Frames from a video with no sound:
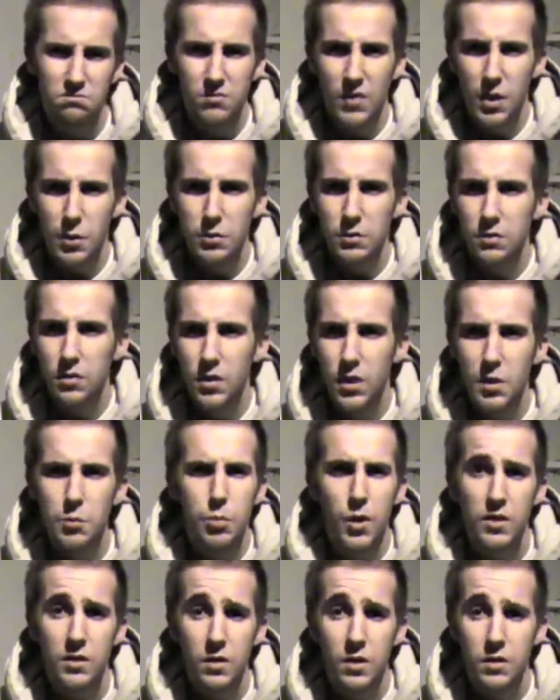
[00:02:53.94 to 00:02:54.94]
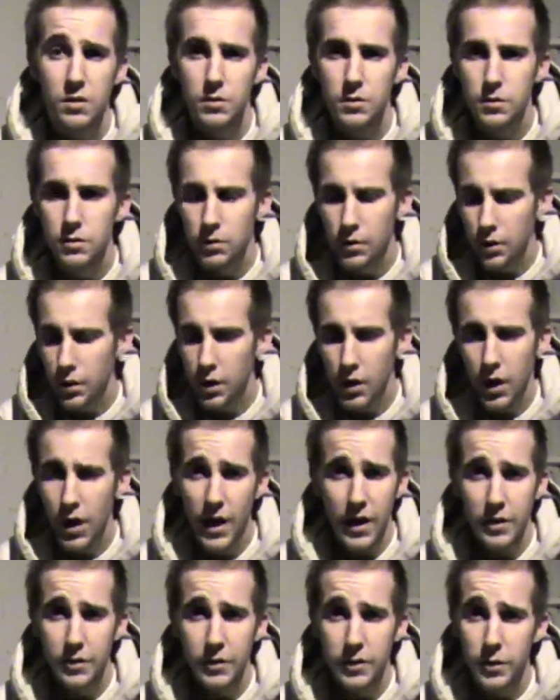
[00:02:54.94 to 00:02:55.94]
I would say impress others.
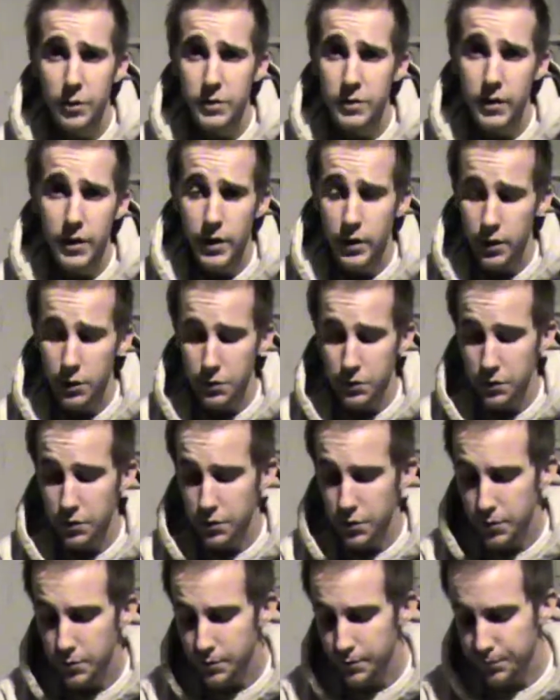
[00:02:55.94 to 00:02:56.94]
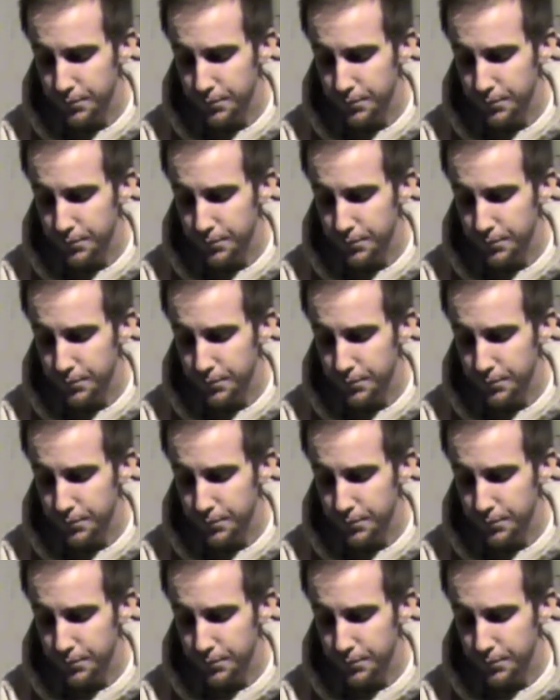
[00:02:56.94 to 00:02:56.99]
I don't know what the heck he was doing.